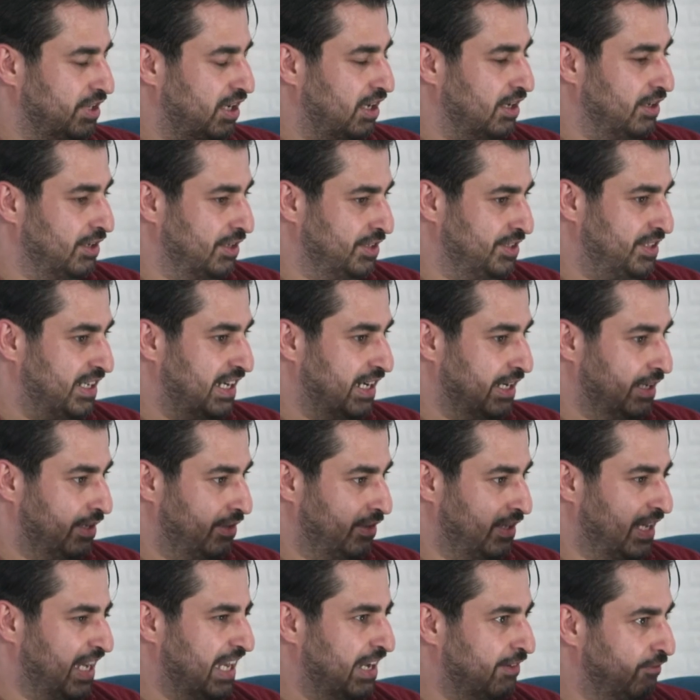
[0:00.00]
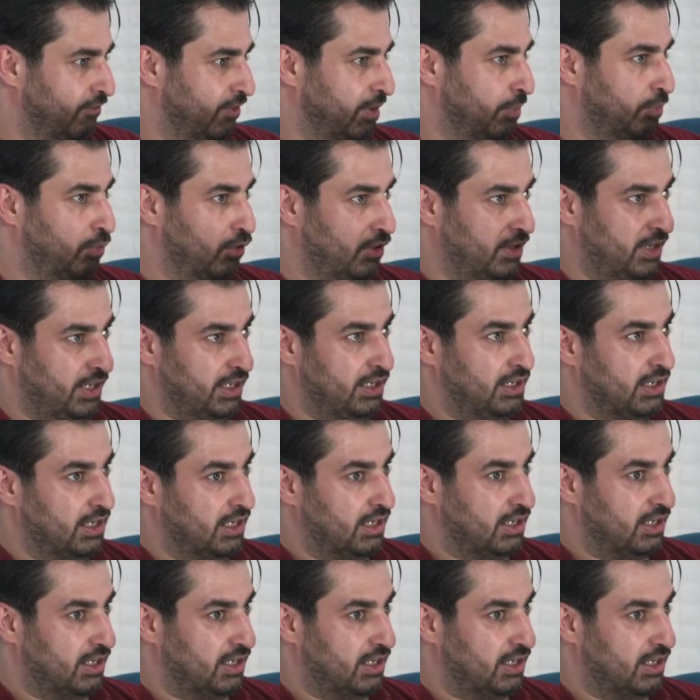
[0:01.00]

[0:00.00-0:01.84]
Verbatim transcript: to understand that everybody,